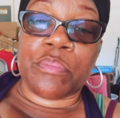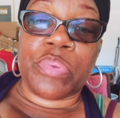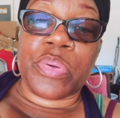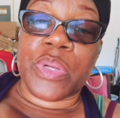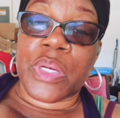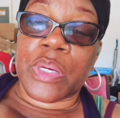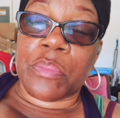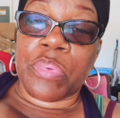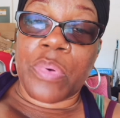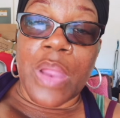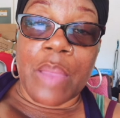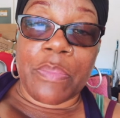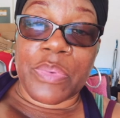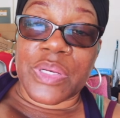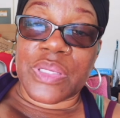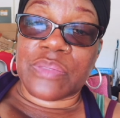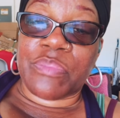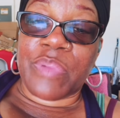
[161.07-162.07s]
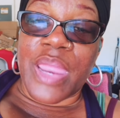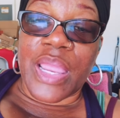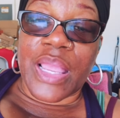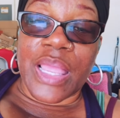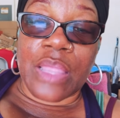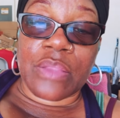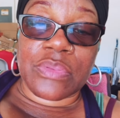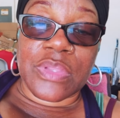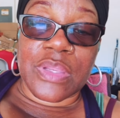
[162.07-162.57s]
putting the properties back
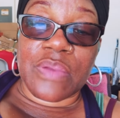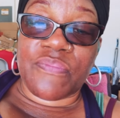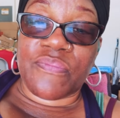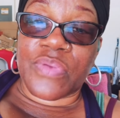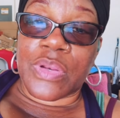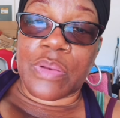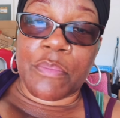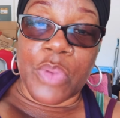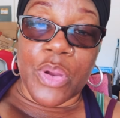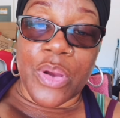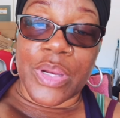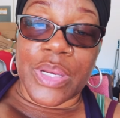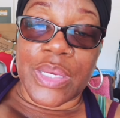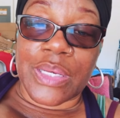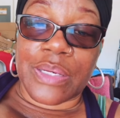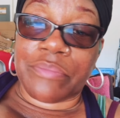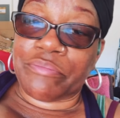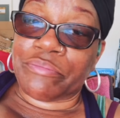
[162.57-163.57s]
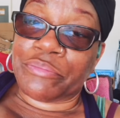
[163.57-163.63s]
out there for the market.